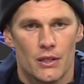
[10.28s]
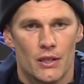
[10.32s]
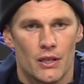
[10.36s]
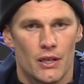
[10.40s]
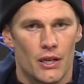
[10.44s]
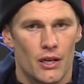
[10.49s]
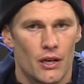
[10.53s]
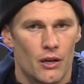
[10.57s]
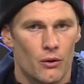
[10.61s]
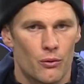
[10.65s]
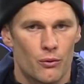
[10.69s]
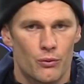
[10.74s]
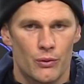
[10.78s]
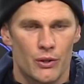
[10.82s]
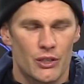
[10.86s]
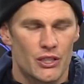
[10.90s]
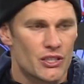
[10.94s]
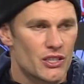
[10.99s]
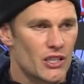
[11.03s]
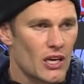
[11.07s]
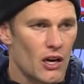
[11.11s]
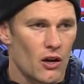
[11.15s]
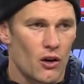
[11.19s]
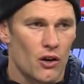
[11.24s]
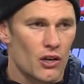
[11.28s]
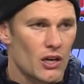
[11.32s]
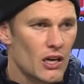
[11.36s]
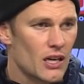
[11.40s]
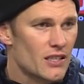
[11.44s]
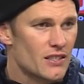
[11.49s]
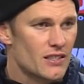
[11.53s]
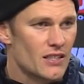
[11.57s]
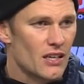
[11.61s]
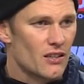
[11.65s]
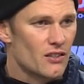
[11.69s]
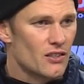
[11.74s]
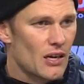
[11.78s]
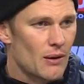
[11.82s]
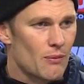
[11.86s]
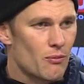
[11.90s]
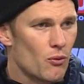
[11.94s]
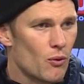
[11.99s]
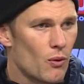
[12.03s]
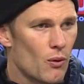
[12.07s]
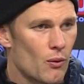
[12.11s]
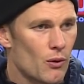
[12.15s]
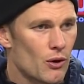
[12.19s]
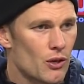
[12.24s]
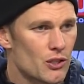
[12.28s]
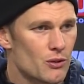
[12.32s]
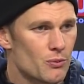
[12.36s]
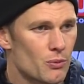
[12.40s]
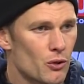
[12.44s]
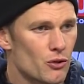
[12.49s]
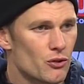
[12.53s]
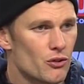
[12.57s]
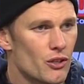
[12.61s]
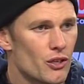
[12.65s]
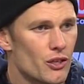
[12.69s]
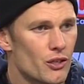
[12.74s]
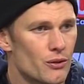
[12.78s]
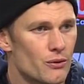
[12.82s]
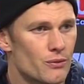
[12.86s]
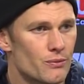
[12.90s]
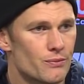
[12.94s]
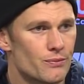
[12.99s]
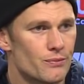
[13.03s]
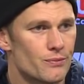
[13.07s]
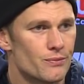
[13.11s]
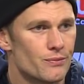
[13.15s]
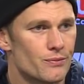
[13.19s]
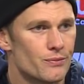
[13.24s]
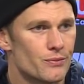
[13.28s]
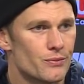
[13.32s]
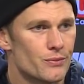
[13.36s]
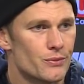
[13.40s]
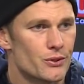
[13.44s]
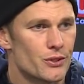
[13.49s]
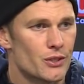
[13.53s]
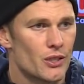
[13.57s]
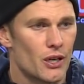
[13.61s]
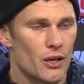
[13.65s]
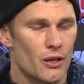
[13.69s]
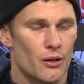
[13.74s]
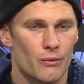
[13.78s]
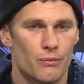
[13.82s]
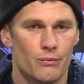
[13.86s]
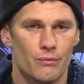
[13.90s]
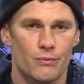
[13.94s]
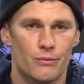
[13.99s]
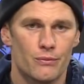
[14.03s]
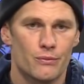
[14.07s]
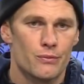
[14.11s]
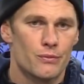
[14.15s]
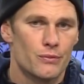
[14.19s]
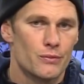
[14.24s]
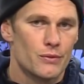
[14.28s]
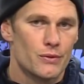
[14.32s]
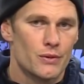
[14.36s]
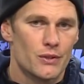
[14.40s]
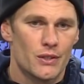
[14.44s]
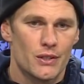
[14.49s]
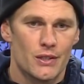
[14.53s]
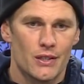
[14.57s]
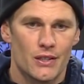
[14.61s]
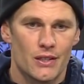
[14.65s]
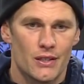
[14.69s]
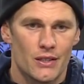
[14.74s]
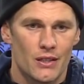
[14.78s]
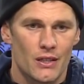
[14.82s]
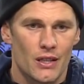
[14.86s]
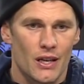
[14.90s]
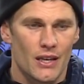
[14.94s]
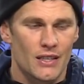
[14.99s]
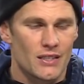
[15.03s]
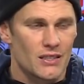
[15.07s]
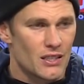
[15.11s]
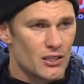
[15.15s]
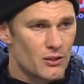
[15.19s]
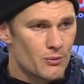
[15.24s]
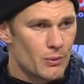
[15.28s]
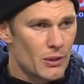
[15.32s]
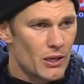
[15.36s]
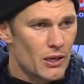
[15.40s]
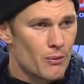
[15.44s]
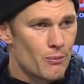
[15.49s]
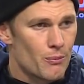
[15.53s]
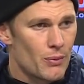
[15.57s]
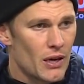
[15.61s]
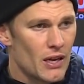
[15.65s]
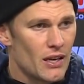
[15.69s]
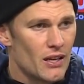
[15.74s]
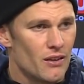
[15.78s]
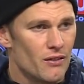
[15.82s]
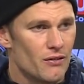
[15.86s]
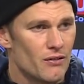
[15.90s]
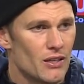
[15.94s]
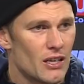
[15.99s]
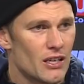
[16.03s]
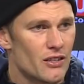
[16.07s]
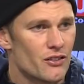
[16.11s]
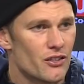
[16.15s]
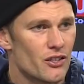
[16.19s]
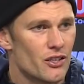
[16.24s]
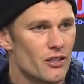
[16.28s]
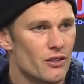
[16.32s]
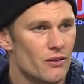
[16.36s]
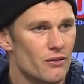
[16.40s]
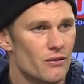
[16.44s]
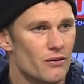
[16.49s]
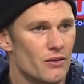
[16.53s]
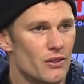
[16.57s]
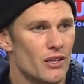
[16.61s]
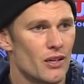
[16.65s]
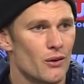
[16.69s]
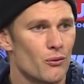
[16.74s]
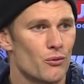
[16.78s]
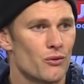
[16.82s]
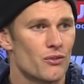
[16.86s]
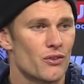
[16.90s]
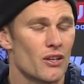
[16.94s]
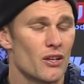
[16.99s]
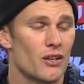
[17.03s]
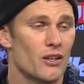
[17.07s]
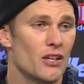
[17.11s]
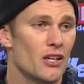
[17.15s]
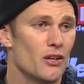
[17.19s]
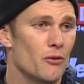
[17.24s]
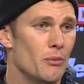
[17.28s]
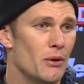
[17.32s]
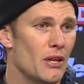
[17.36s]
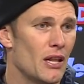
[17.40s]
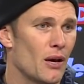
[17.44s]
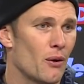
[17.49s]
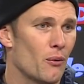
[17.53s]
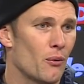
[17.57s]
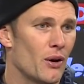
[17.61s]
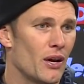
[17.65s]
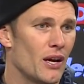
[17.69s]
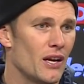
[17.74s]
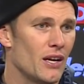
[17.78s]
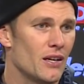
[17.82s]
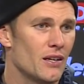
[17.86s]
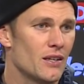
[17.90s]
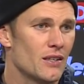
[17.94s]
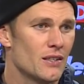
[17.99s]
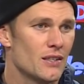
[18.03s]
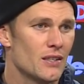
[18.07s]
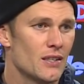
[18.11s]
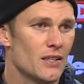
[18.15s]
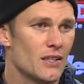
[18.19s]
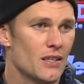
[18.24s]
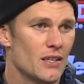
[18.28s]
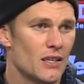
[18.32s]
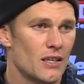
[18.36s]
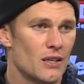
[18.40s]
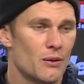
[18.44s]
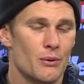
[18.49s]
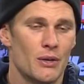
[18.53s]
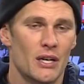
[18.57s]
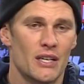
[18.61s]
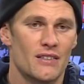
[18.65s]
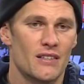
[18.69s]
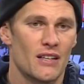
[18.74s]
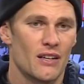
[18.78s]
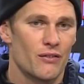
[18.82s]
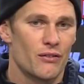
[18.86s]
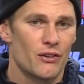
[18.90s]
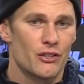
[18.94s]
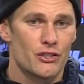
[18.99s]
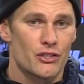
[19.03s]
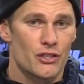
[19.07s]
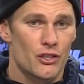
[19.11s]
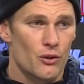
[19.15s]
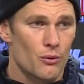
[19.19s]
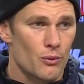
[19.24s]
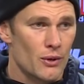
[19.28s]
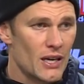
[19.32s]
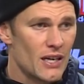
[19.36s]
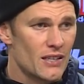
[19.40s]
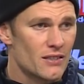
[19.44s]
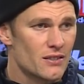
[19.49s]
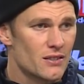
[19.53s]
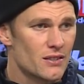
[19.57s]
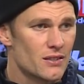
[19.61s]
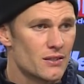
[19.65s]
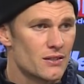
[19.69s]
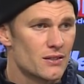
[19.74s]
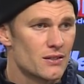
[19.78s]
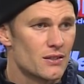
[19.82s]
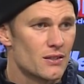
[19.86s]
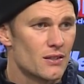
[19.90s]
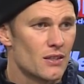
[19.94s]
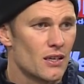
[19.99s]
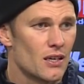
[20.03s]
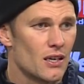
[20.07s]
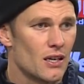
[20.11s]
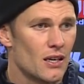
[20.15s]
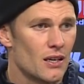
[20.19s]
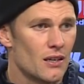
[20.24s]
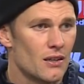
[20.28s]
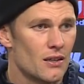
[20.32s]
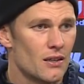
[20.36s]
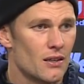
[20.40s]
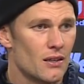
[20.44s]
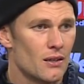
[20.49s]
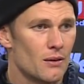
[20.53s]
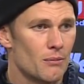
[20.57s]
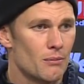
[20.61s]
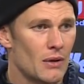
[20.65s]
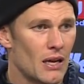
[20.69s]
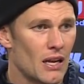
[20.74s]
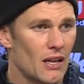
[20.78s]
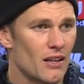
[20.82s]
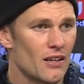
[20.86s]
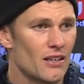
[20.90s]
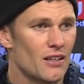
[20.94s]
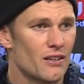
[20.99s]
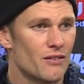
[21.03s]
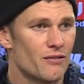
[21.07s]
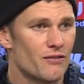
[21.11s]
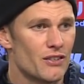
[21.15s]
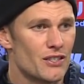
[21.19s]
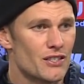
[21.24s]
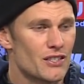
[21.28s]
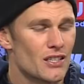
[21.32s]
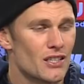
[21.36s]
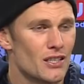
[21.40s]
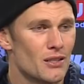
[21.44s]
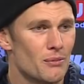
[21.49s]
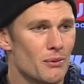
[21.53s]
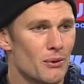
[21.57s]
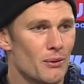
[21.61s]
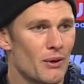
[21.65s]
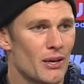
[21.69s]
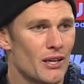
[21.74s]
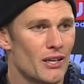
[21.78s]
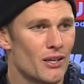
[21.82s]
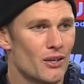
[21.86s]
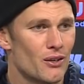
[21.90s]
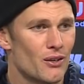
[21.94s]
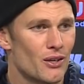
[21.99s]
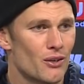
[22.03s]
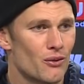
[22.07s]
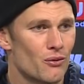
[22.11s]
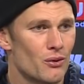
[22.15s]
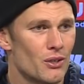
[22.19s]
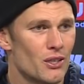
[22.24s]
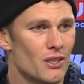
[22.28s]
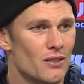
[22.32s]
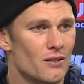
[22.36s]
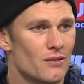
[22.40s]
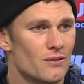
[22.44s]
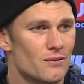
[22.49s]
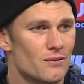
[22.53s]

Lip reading: you know, we just got to stay on top of what we're supposed to do. So, like I said, it's been competitive, and that's good. And it's going to need to be that way. And we got to take advantage of the rest and mentally and physically be ready to go next week.